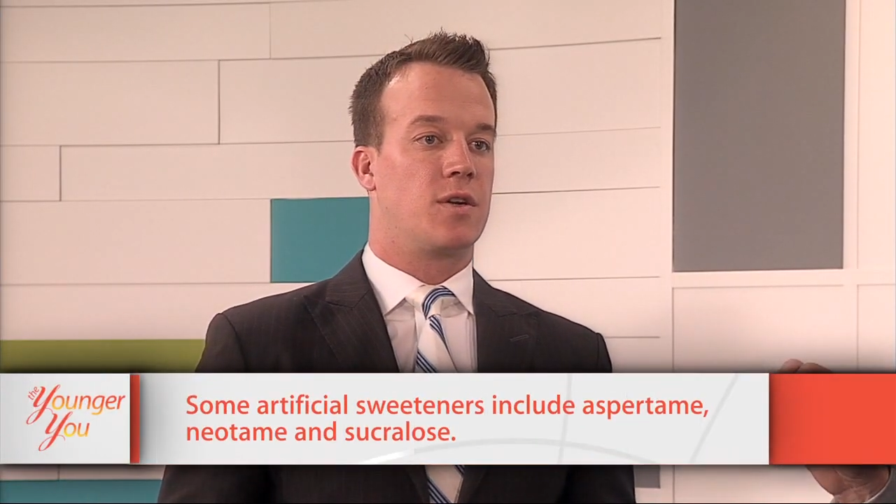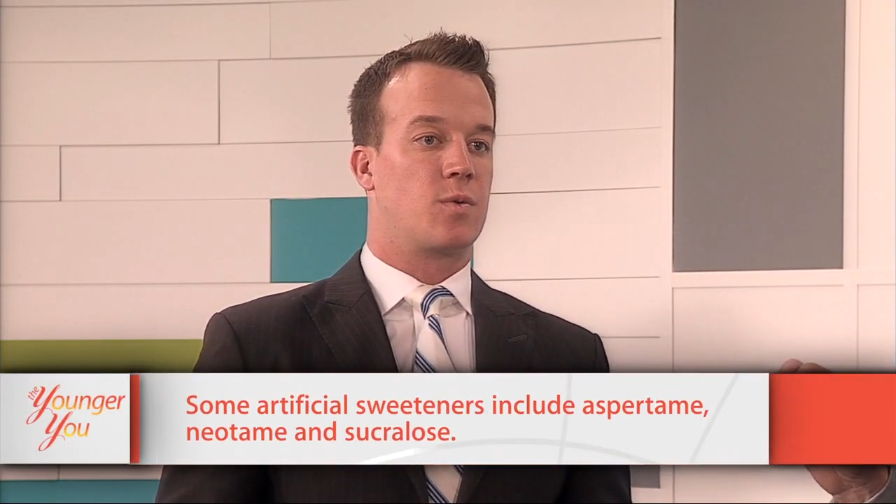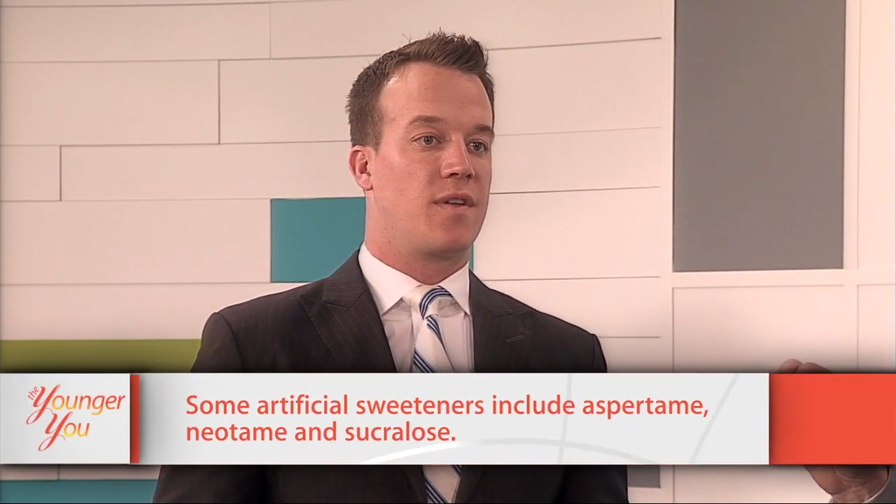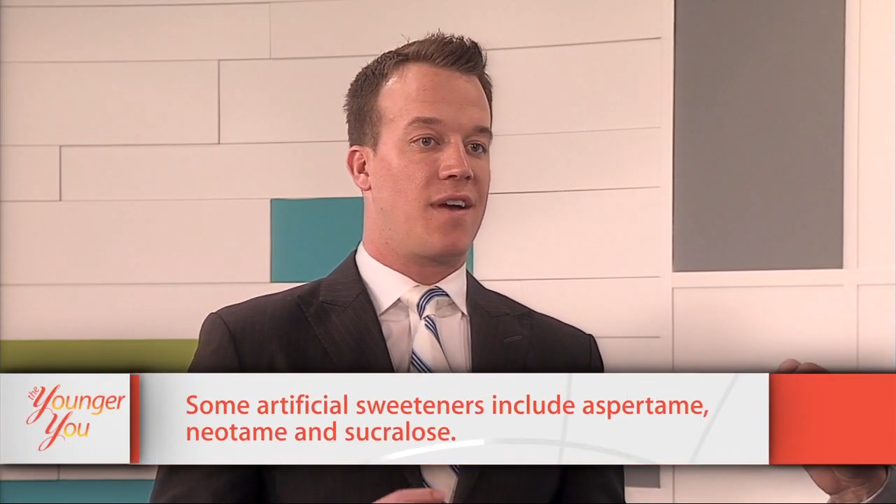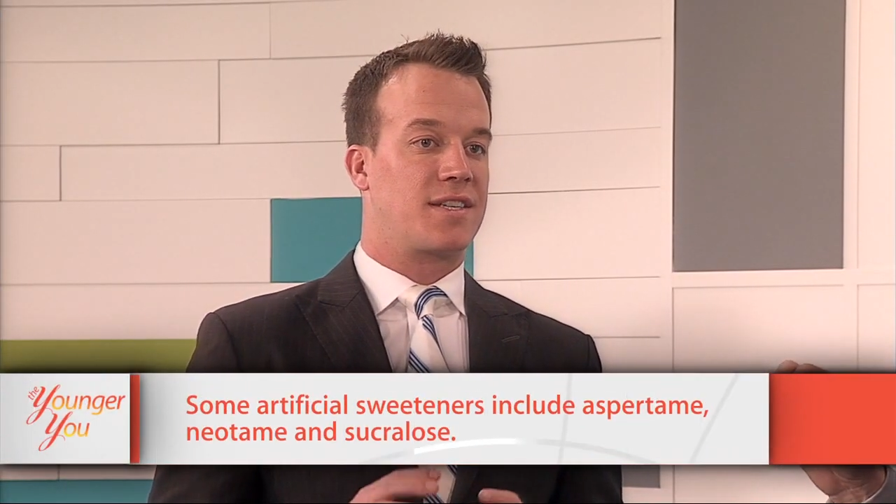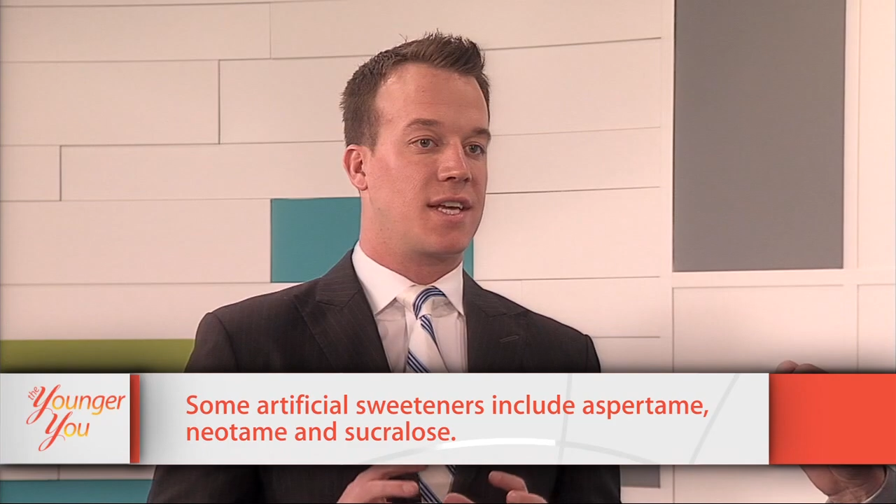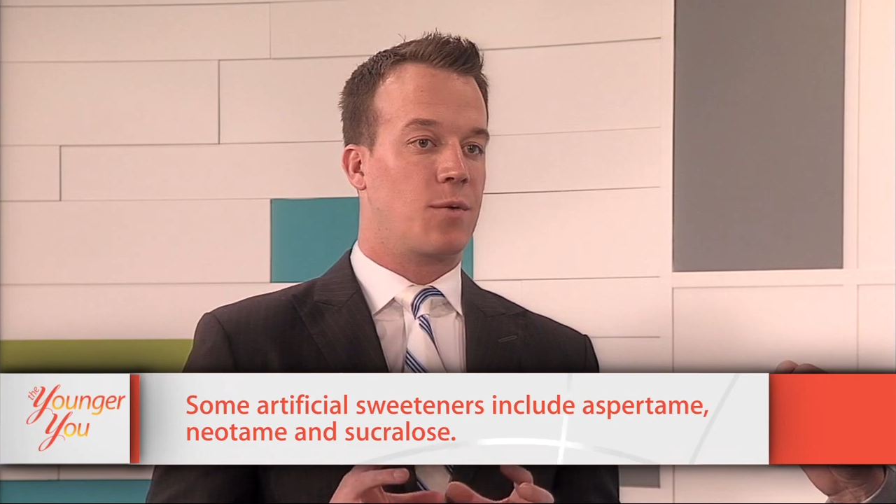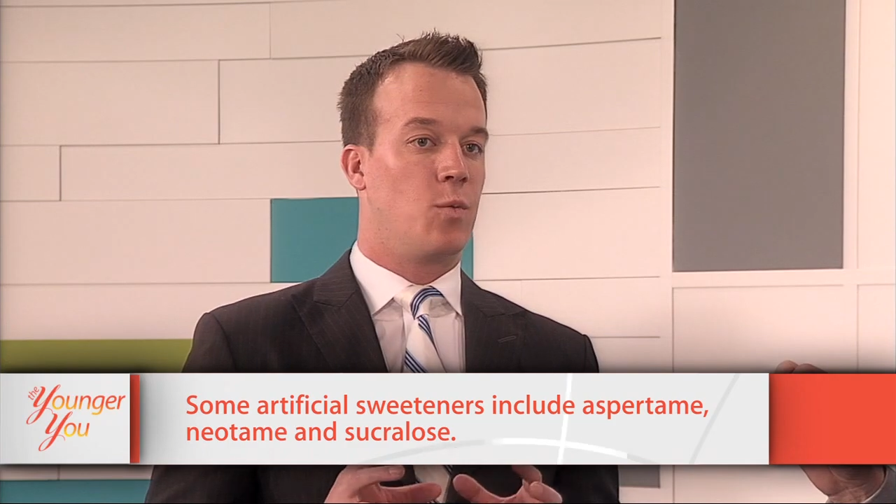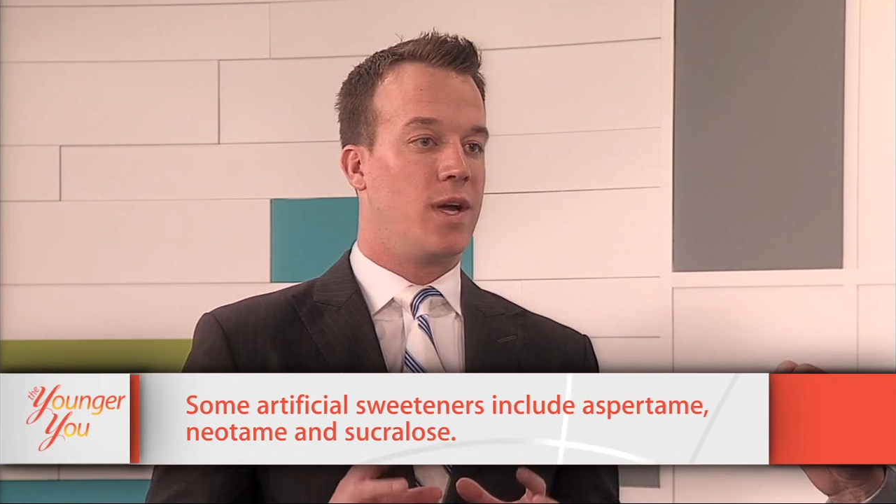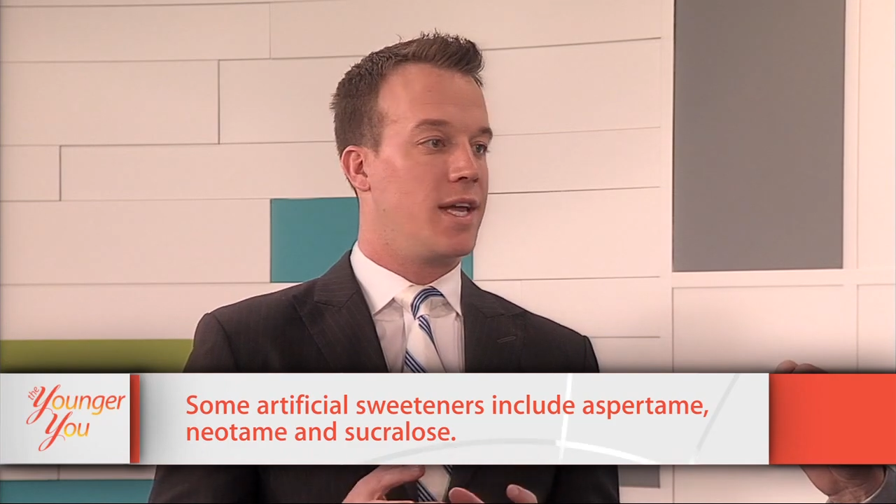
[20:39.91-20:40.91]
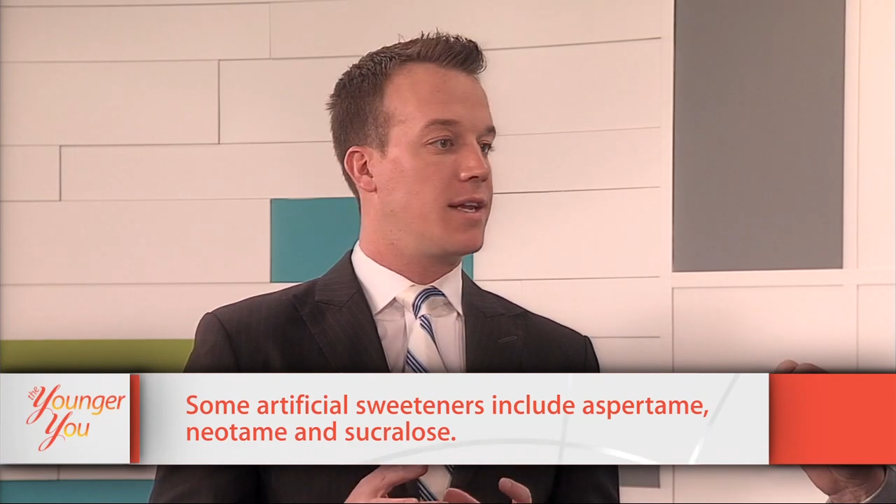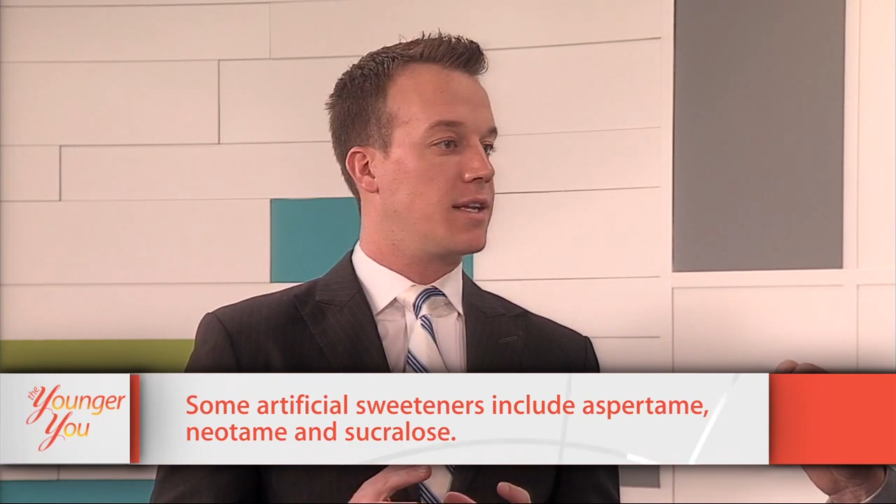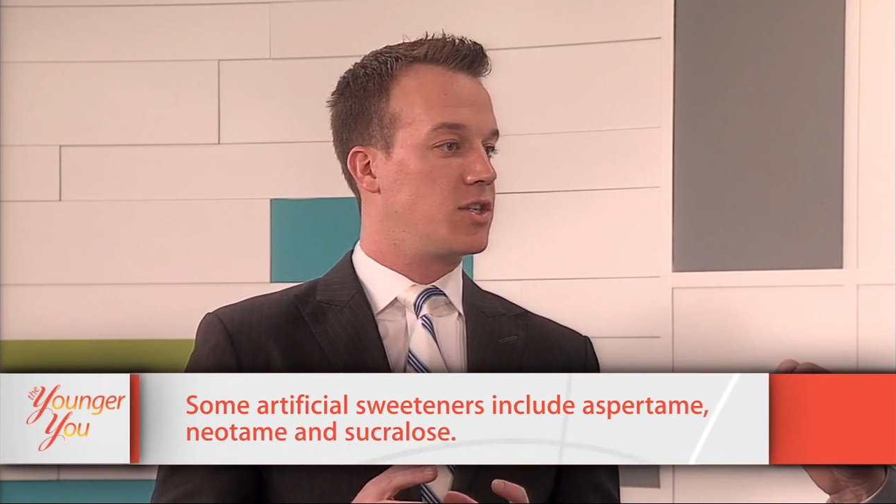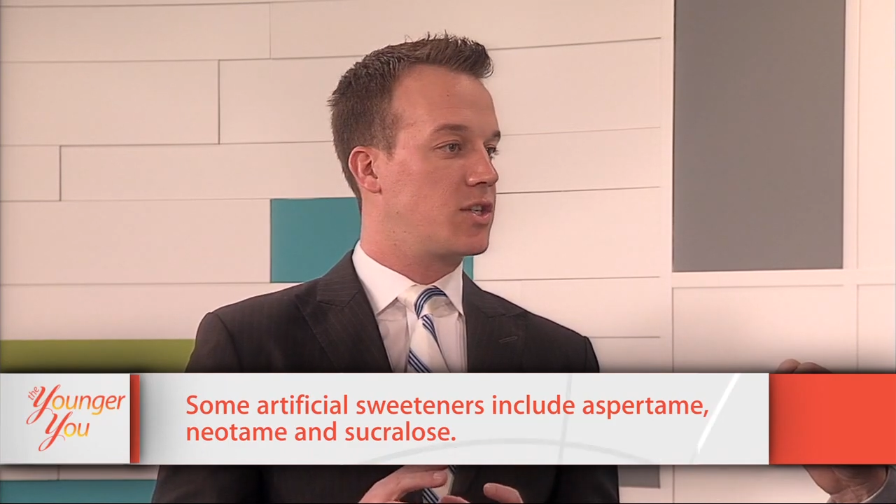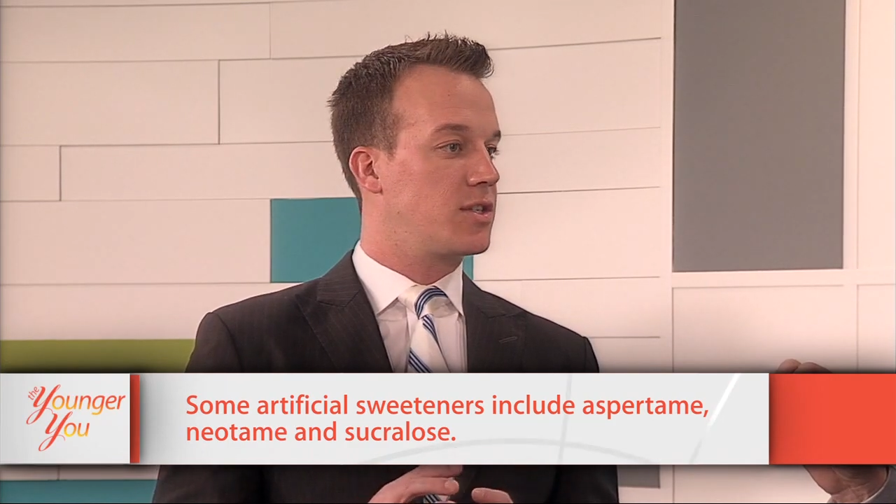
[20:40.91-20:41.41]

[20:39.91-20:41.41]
is where they've actually went in and